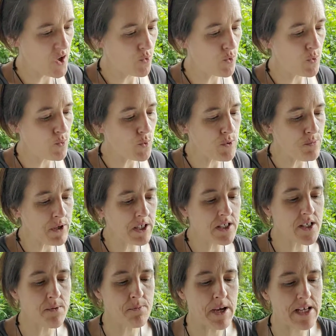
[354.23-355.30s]
When we
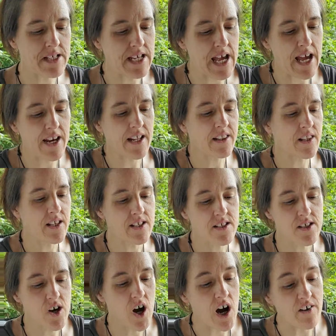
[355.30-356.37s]
picked up my dad at
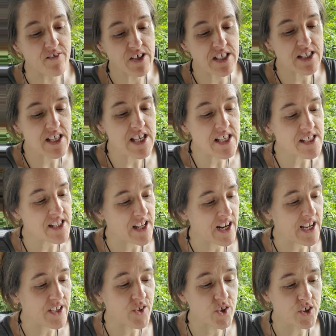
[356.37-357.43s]
his office, he said
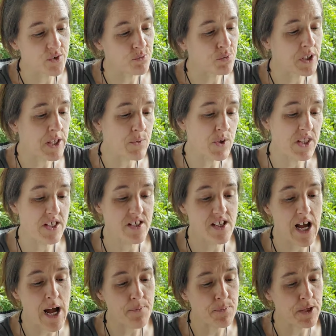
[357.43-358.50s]
I couldn't play with his
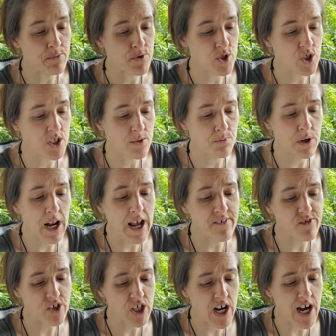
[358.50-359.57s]
copying machine, but I
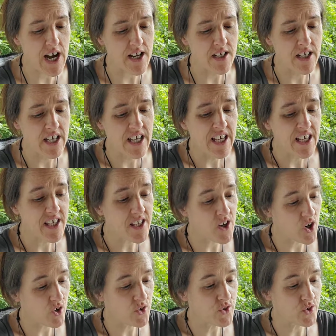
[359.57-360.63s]
forgot. He
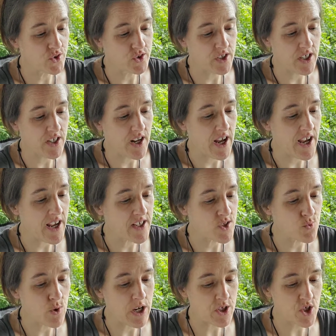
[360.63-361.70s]
also said I had
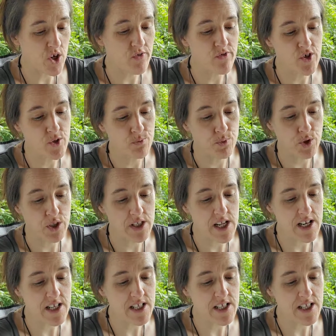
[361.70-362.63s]
to watch out for the books on